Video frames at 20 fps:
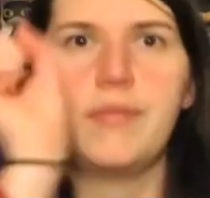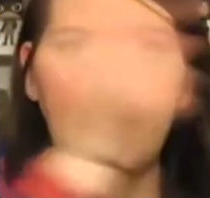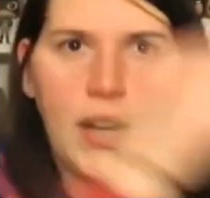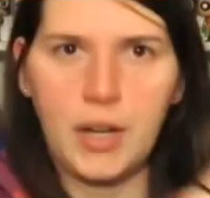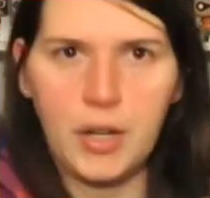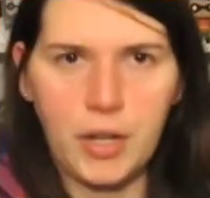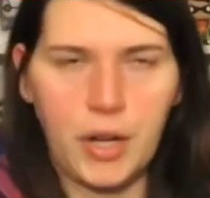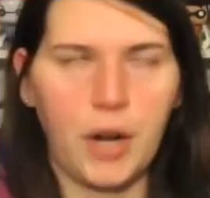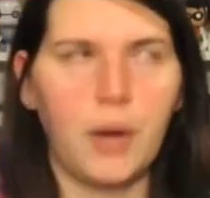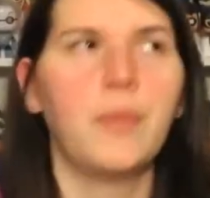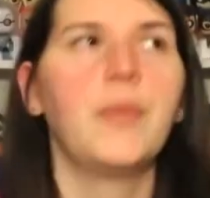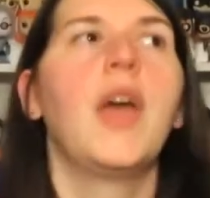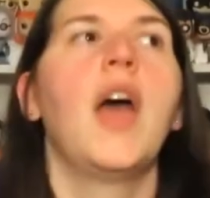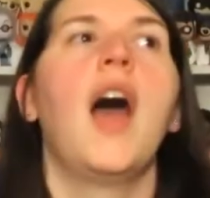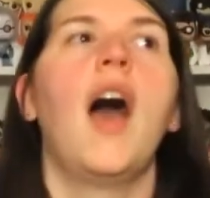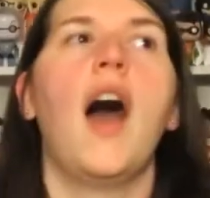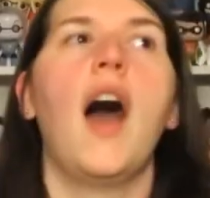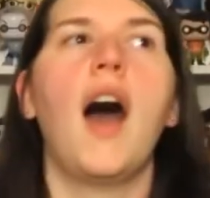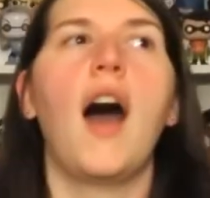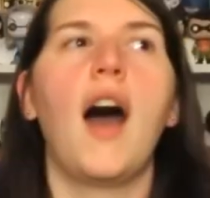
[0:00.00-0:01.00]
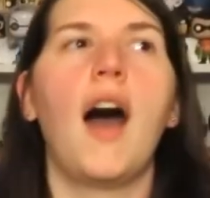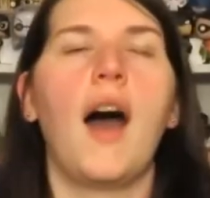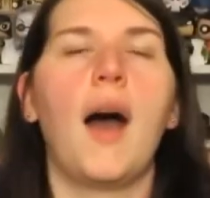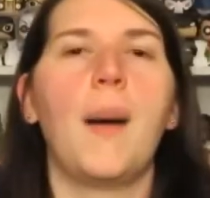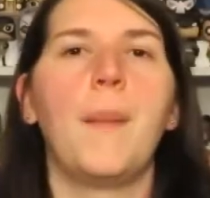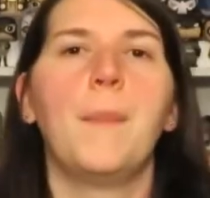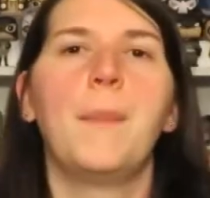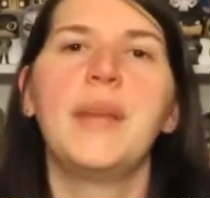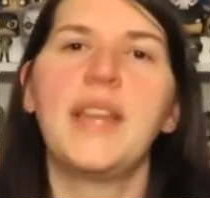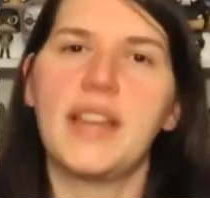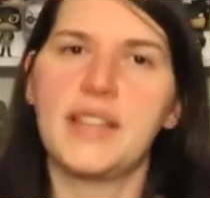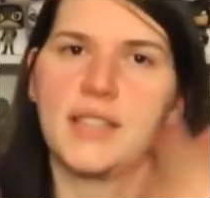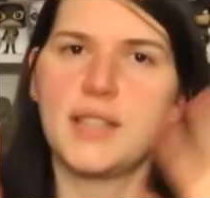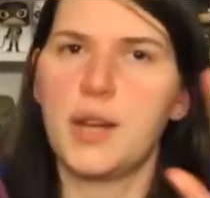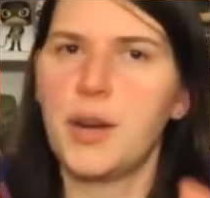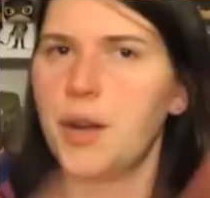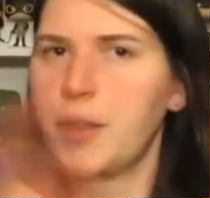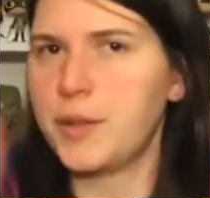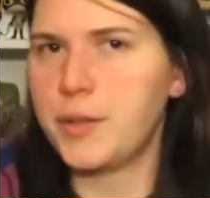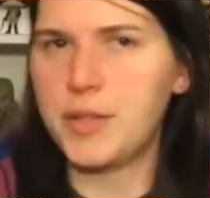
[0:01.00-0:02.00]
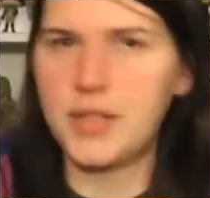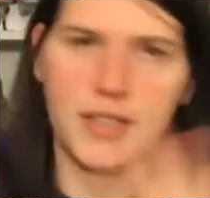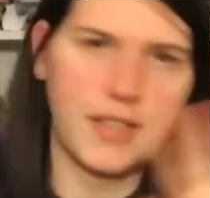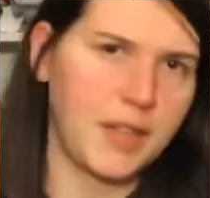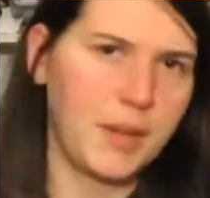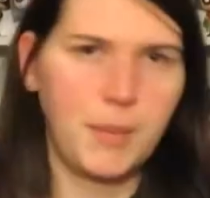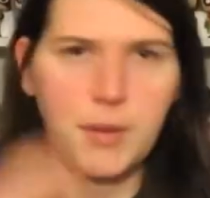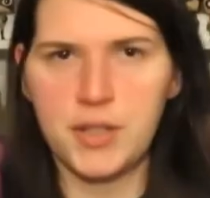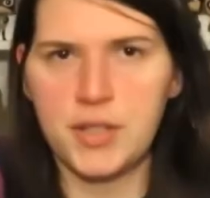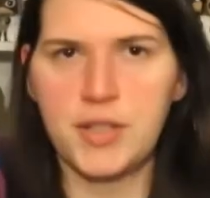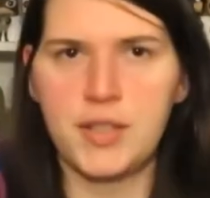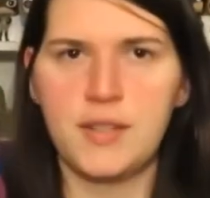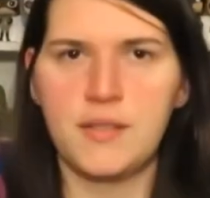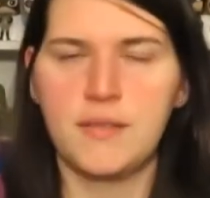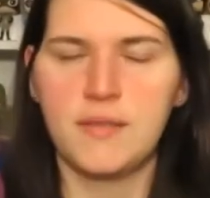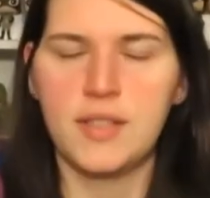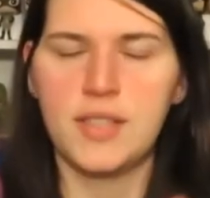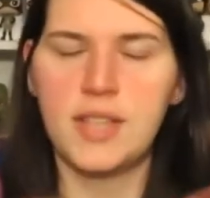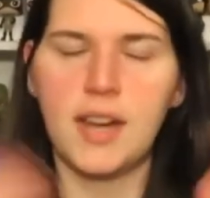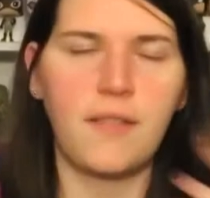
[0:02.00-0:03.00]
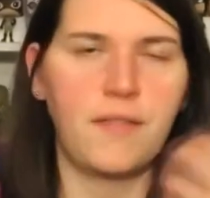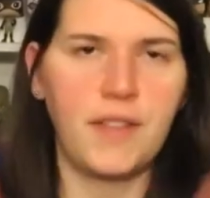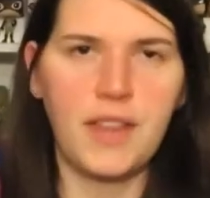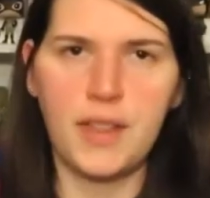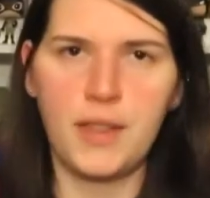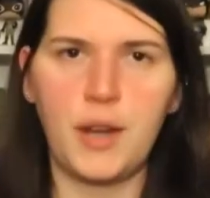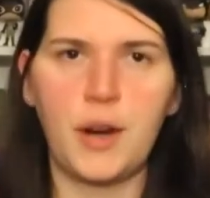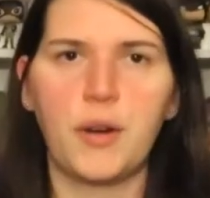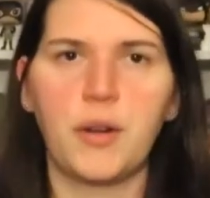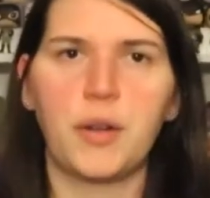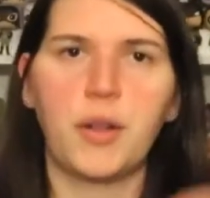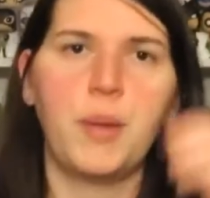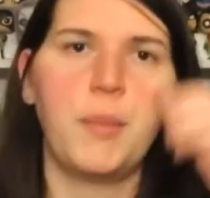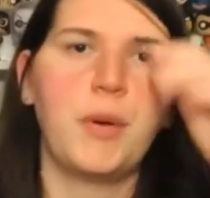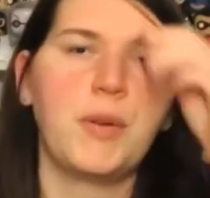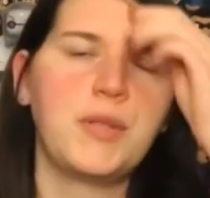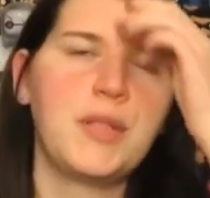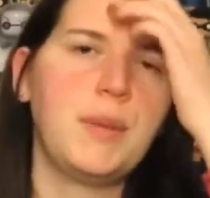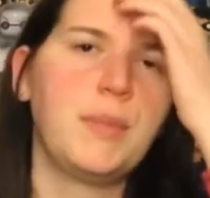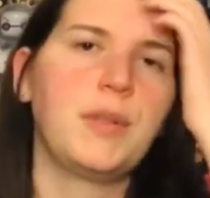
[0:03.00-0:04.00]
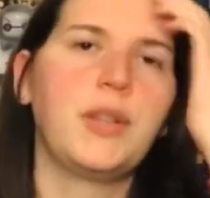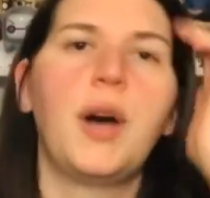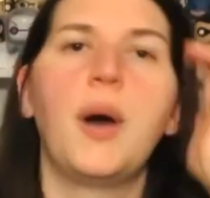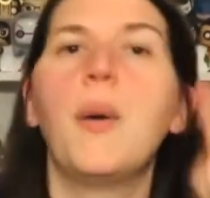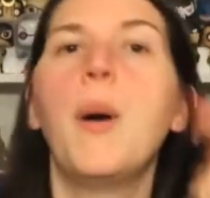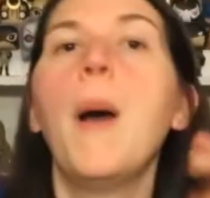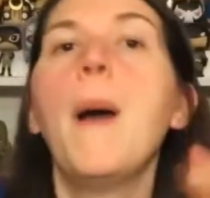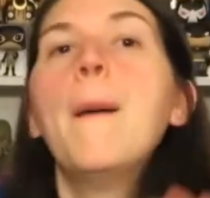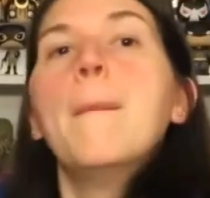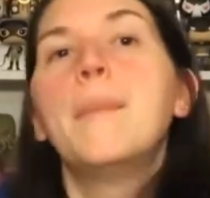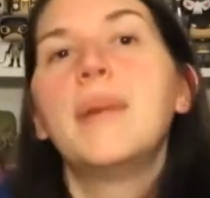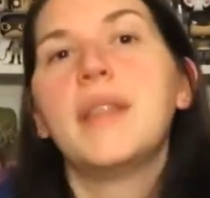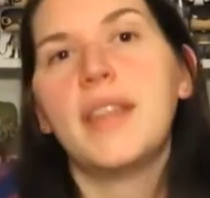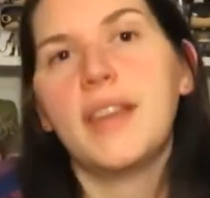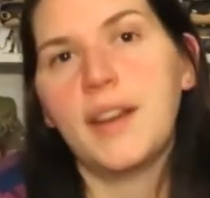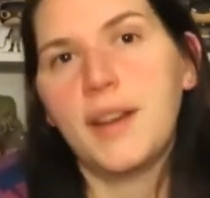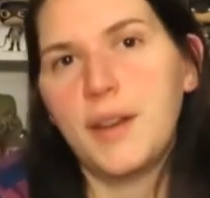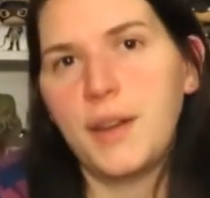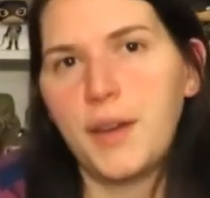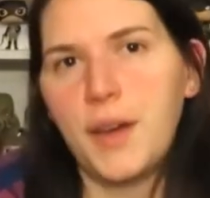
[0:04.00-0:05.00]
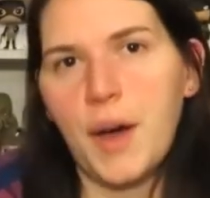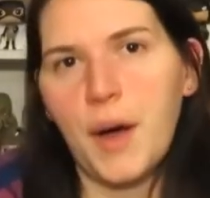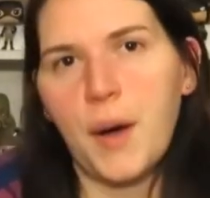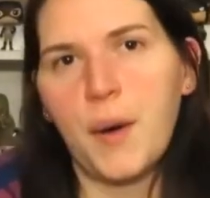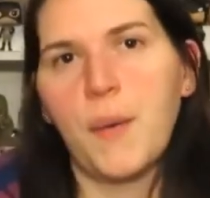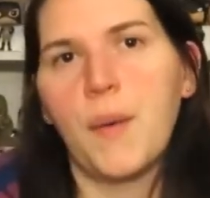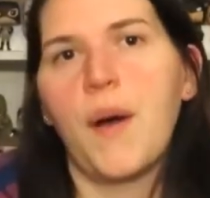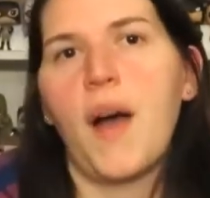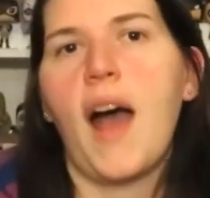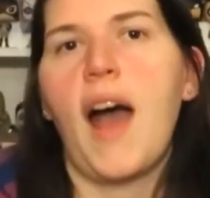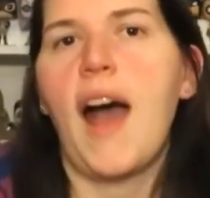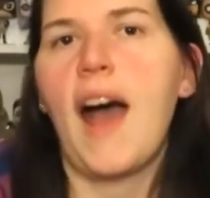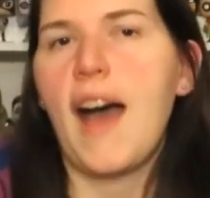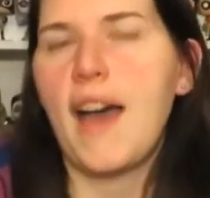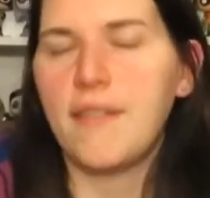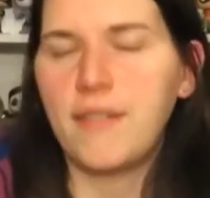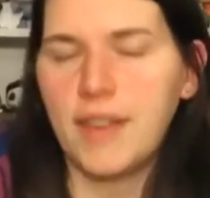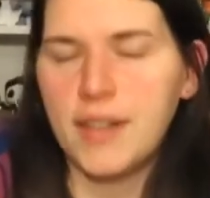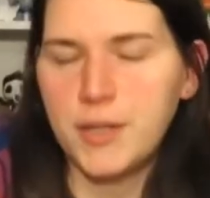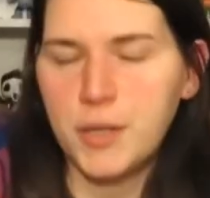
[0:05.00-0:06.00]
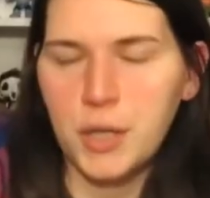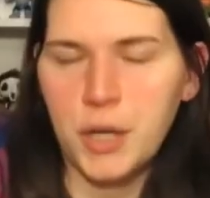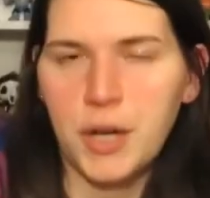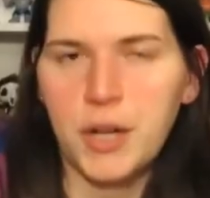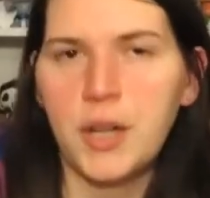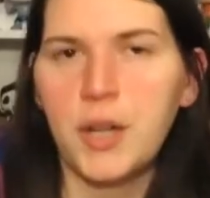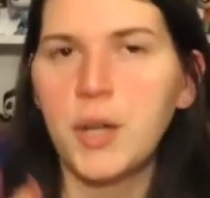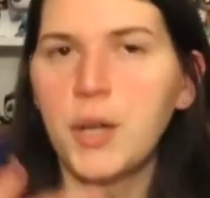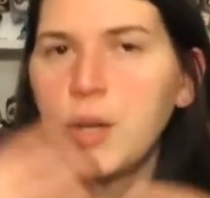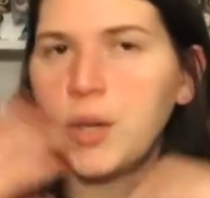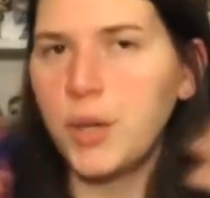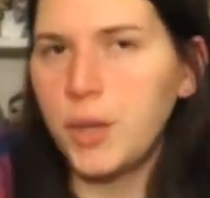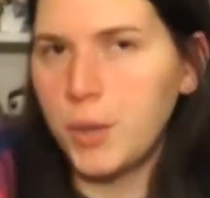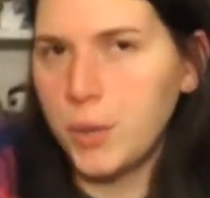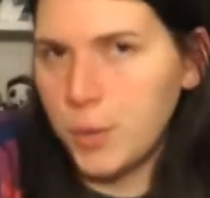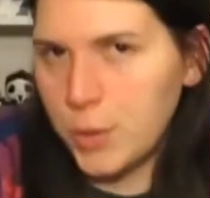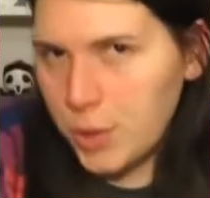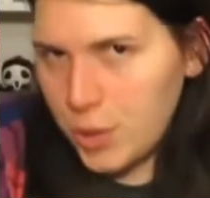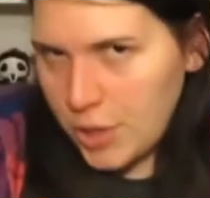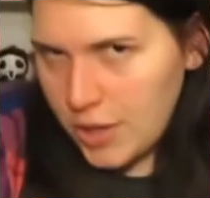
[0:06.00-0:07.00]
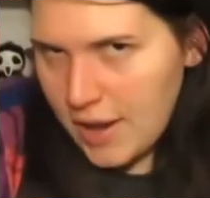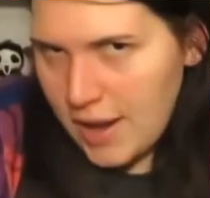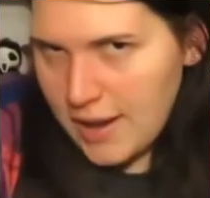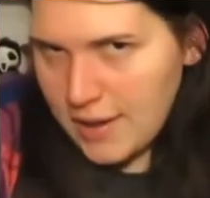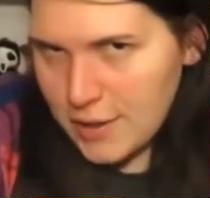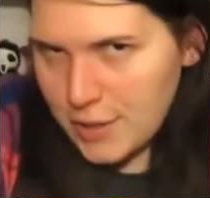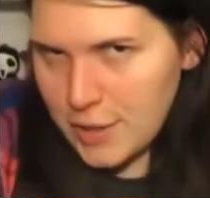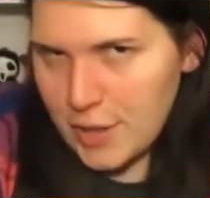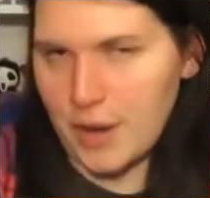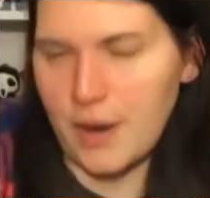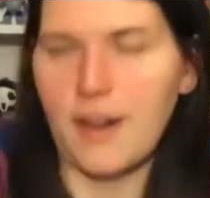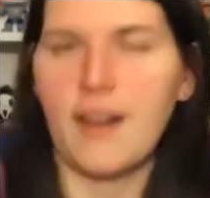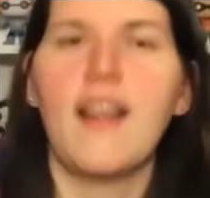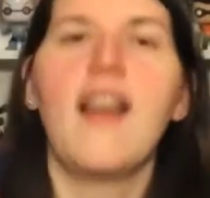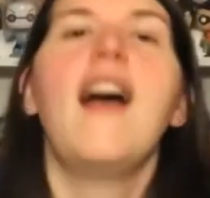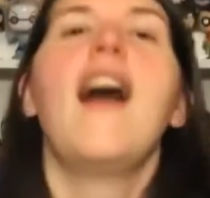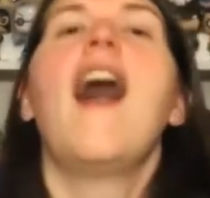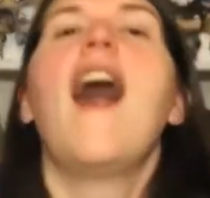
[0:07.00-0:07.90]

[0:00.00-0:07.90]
There you go. Um, but yes, there are other disclaimers and stuff in the article I'm posting below. But there you go. I've entered you should enter.